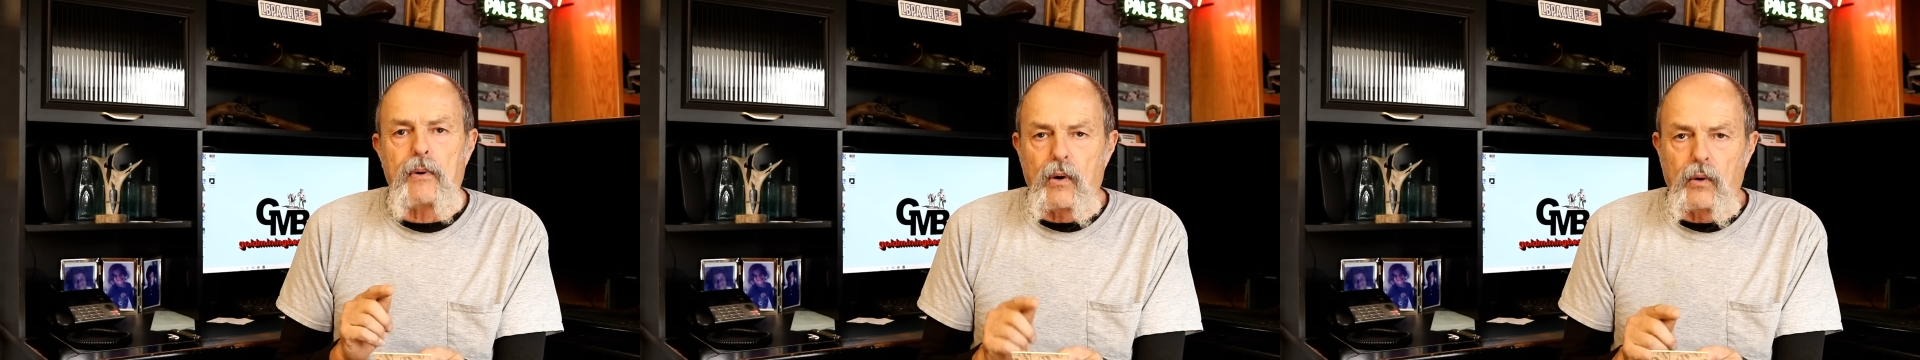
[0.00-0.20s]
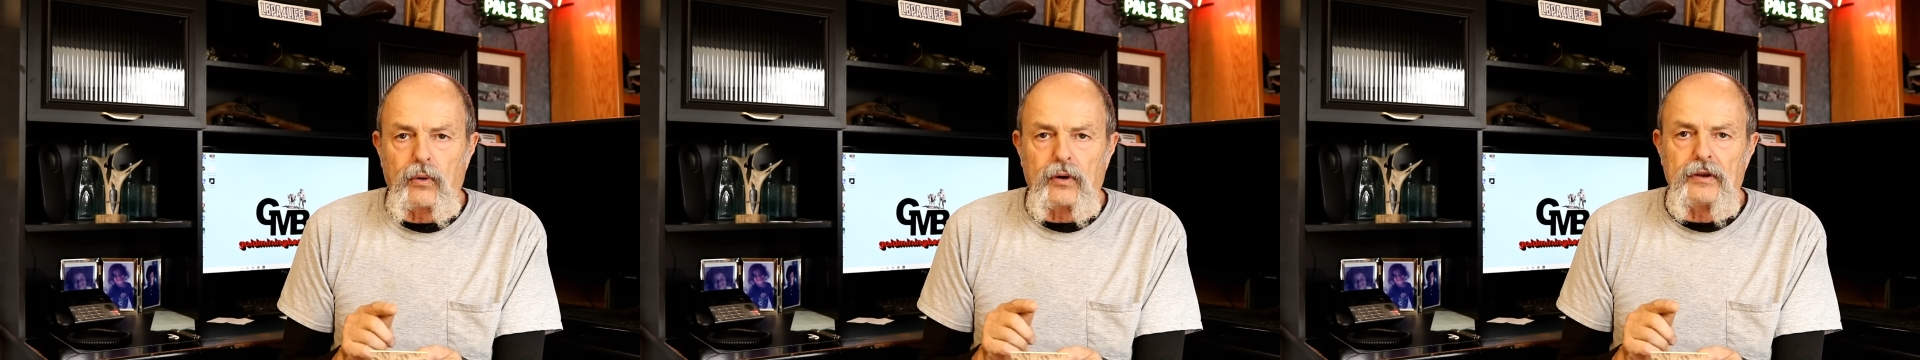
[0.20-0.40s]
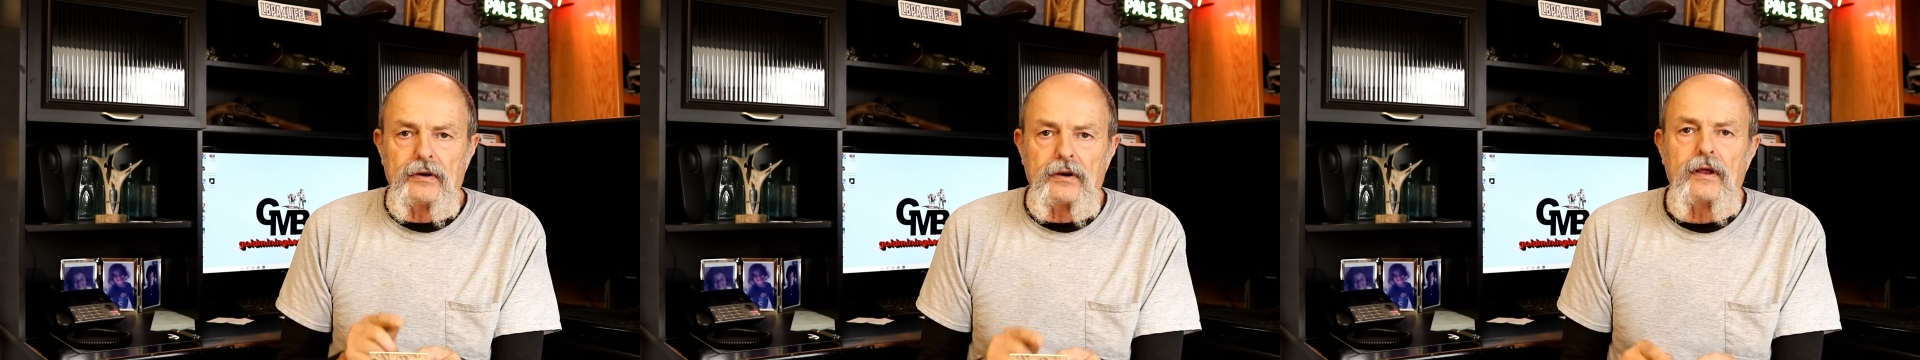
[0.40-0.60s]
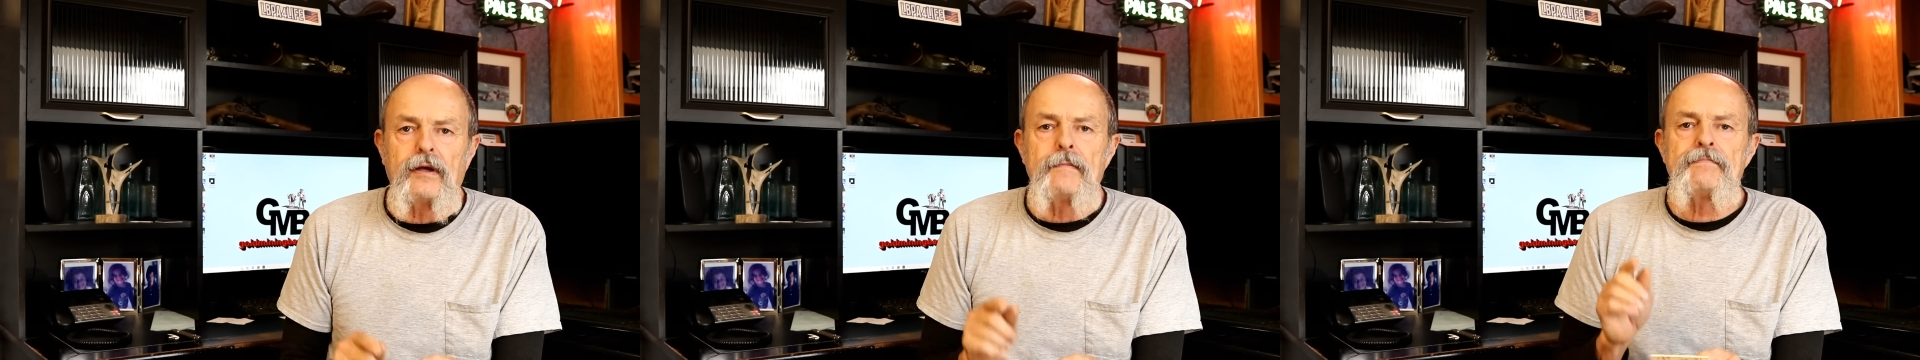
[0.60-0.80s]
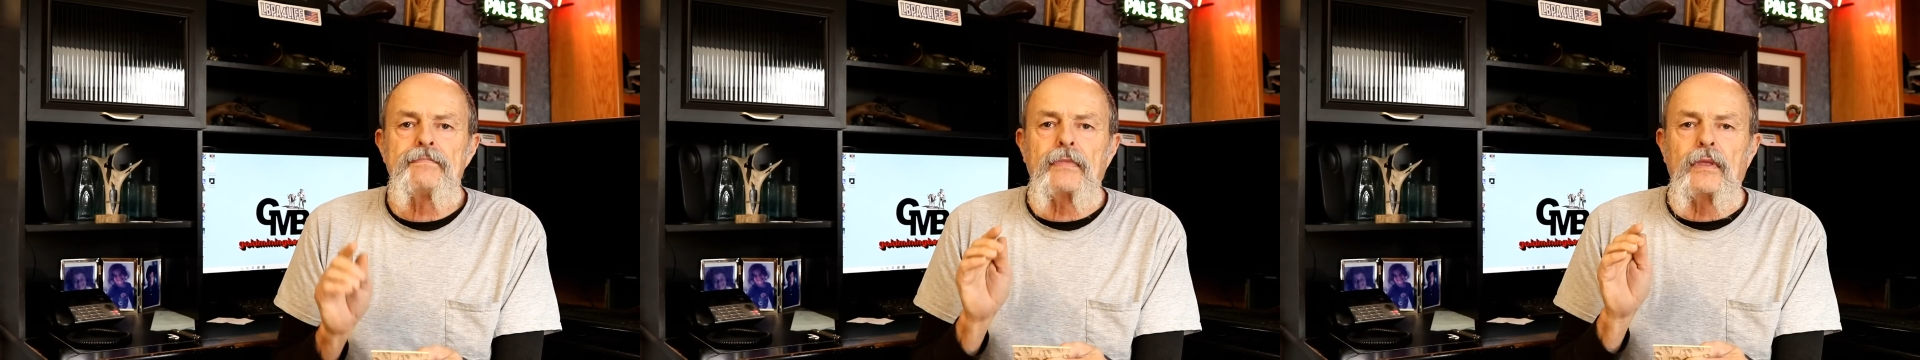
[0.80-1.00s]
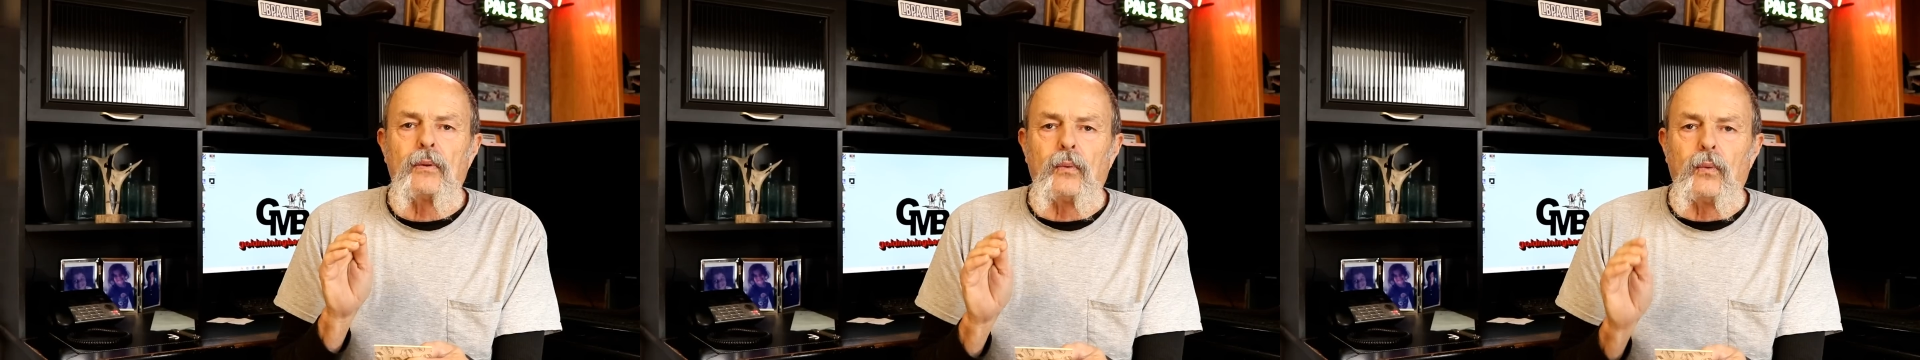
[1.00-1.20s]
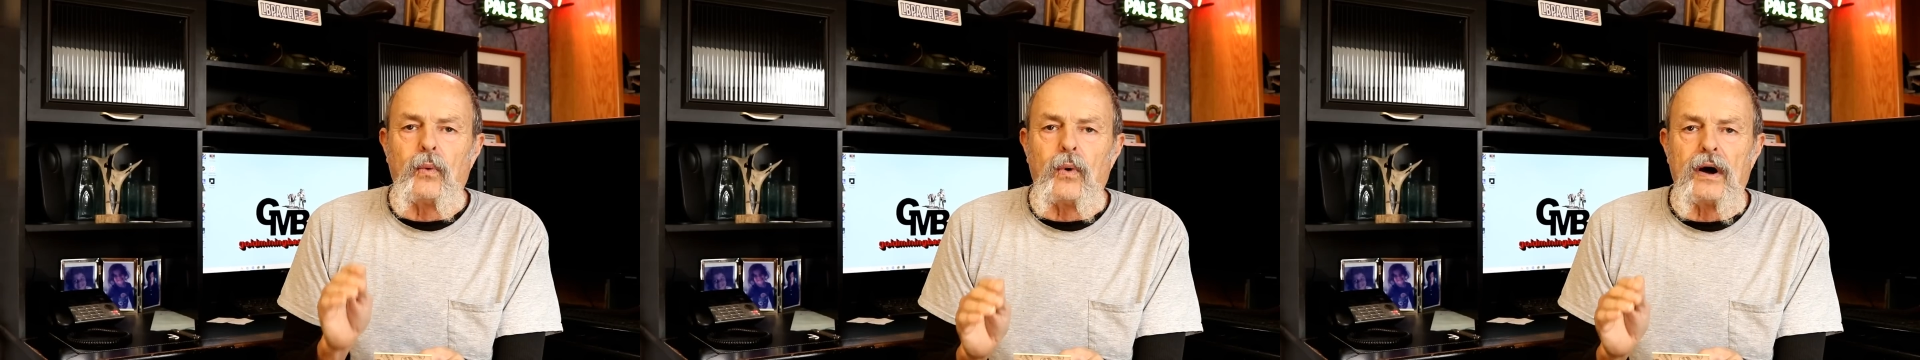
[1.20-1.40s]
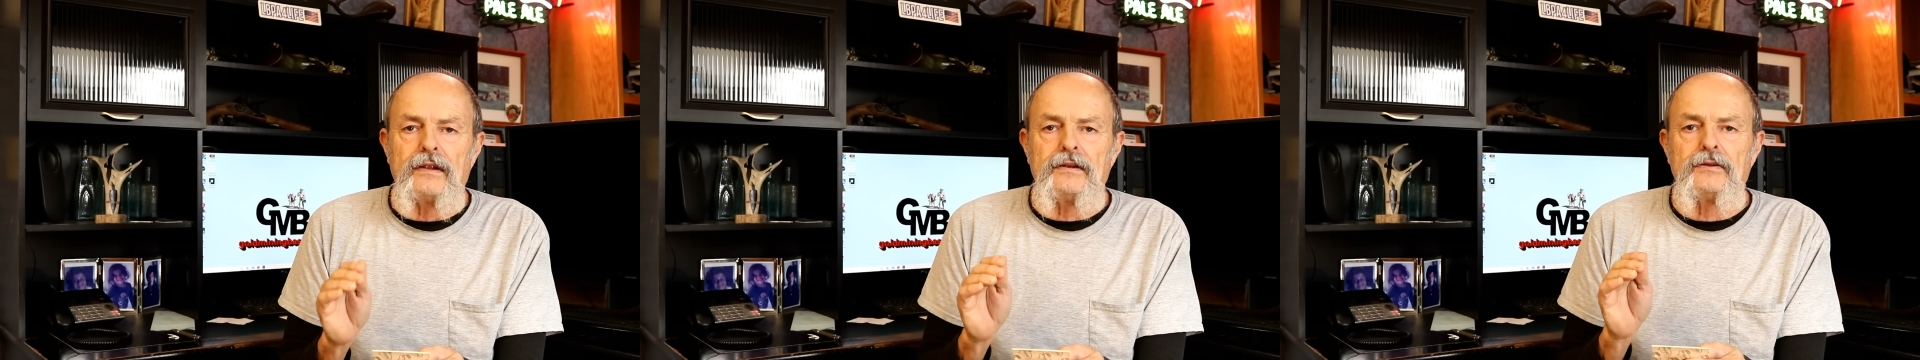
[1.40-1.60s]

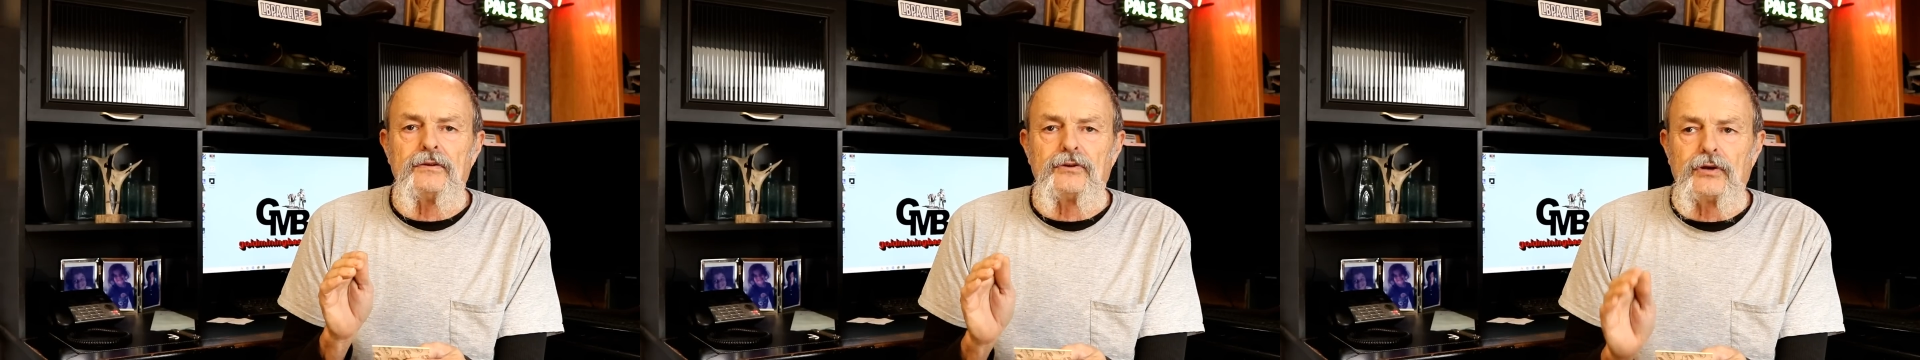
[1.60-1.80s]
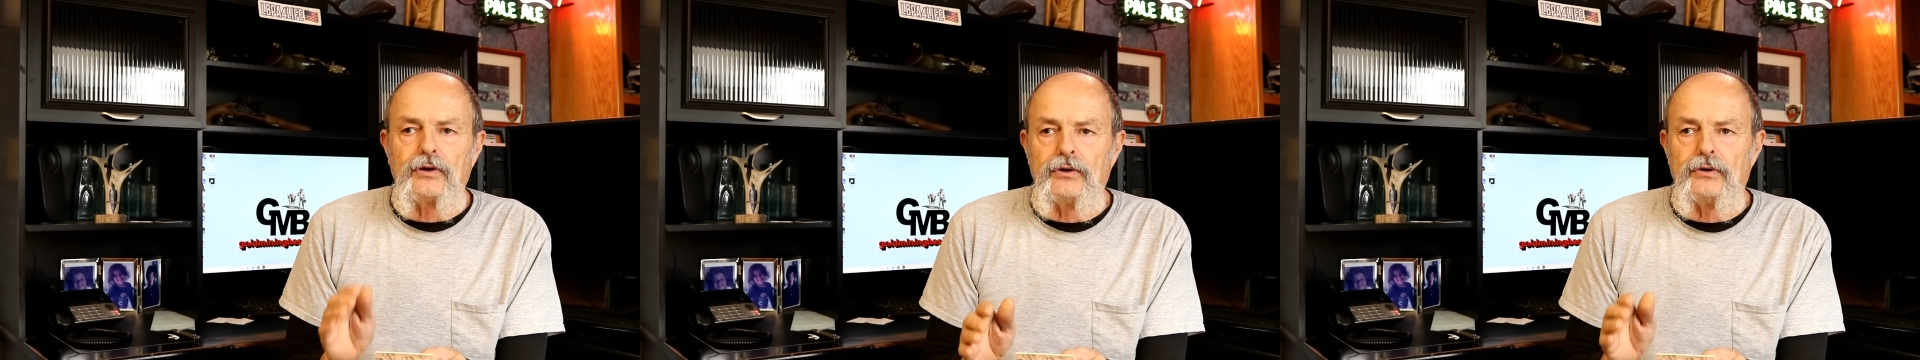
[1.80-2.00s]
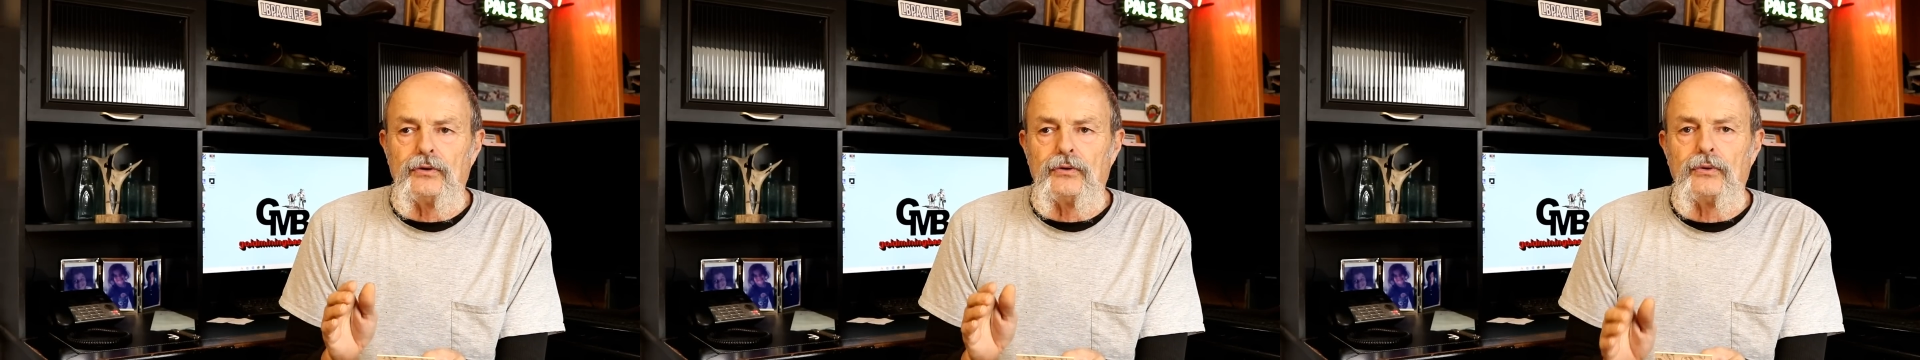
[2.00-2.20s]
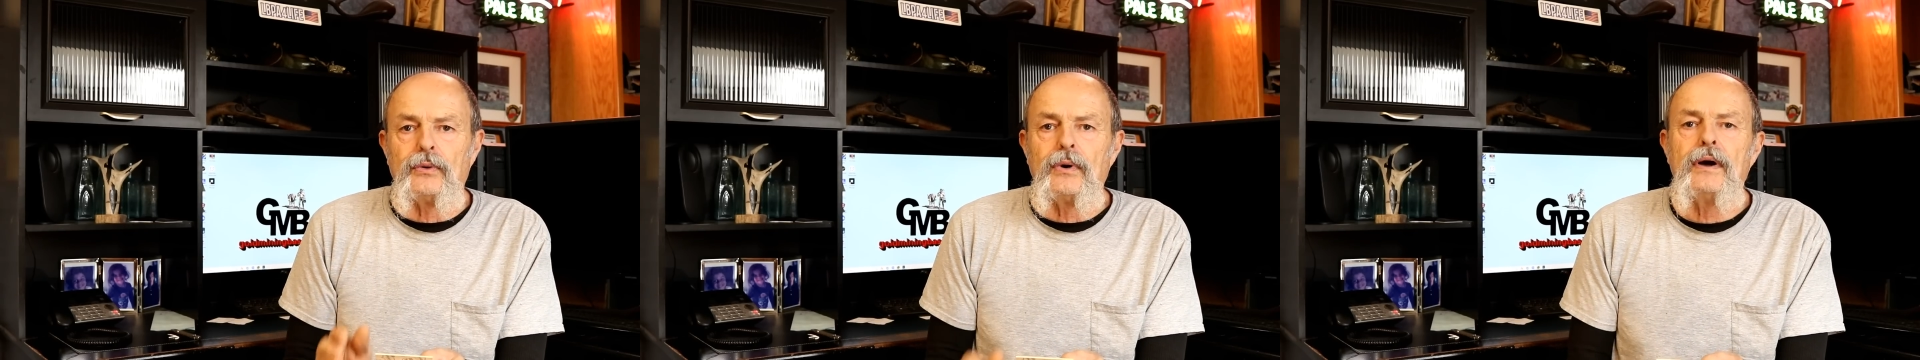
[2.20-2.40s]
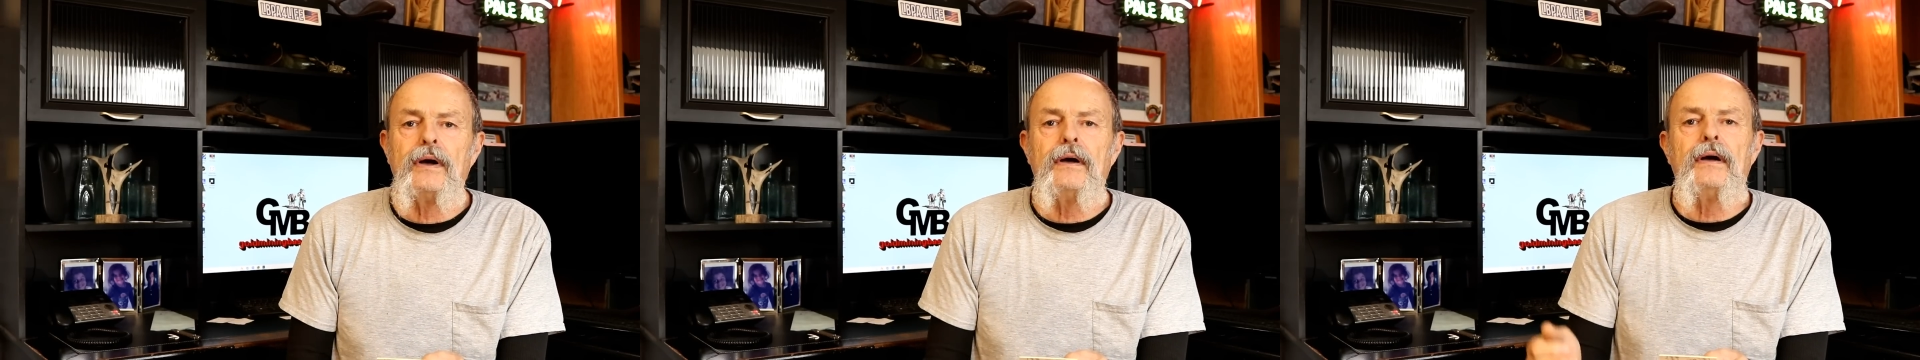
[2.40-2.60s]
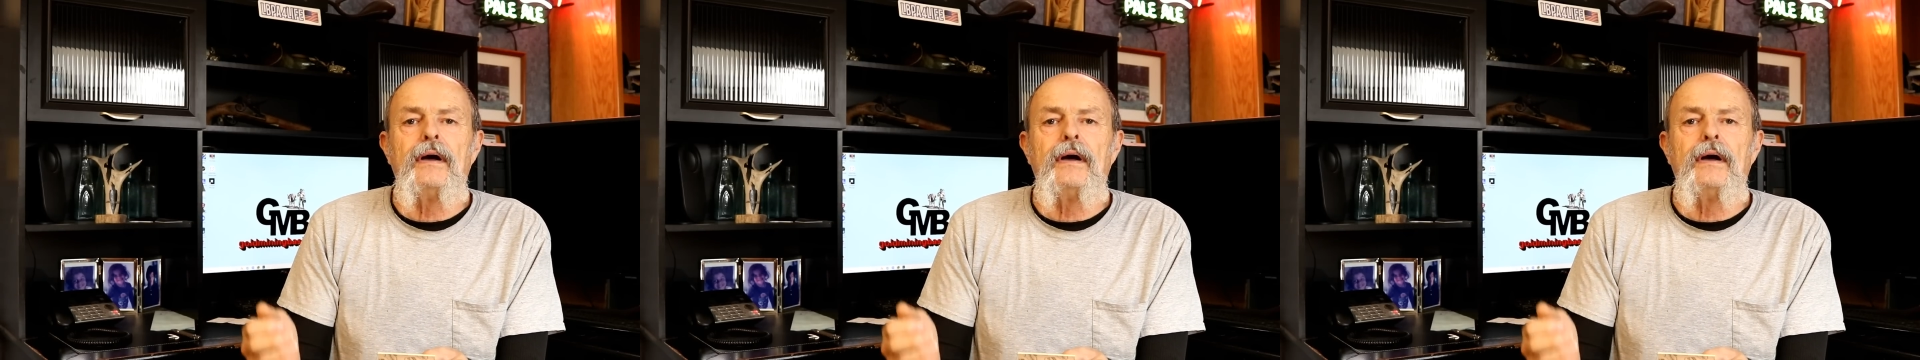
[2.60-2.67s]
0.12